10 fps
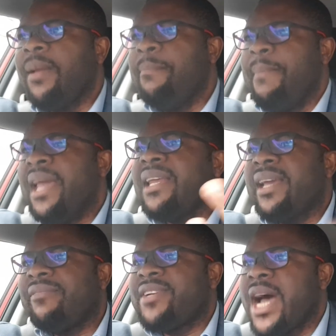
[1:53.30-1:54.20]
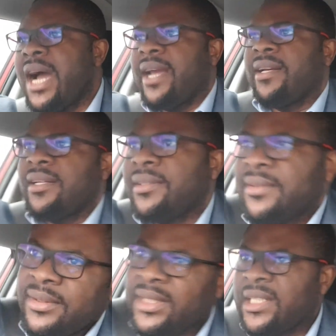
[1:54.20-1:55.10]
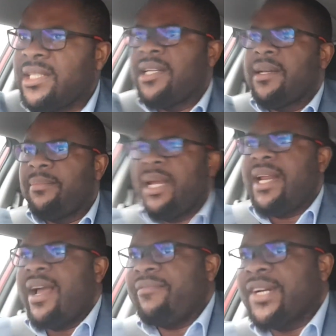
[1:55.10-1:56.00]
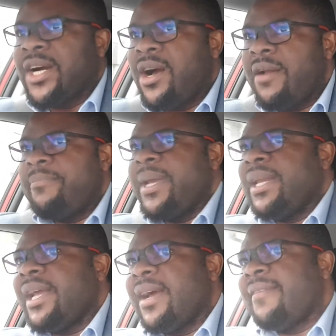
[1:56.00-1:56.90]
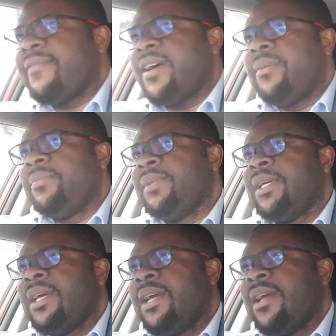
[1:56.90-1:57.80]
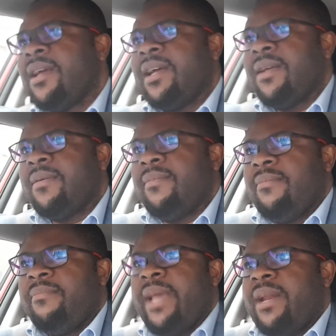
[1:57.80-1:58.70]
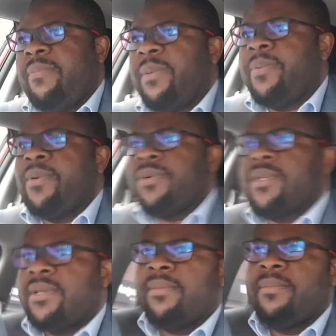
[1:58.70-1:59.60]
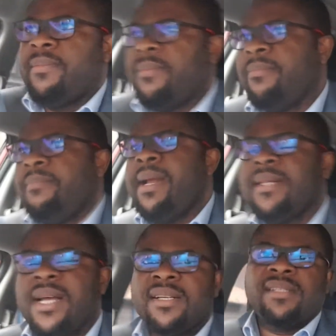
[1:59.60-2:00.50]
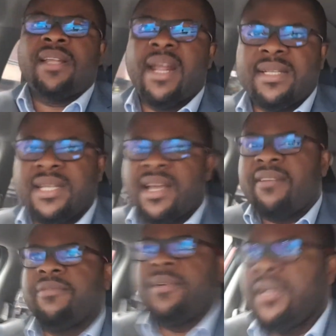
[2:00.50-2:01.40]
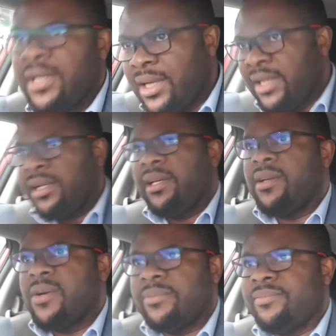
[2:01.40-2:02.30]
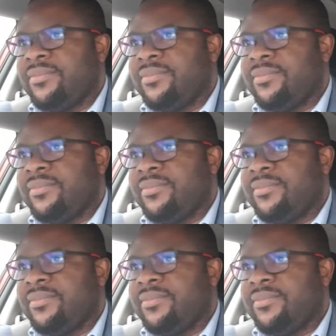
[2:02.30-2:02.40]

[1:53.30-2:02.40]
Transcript: Many have died, many have gone, many have, many people's mental states have, you know,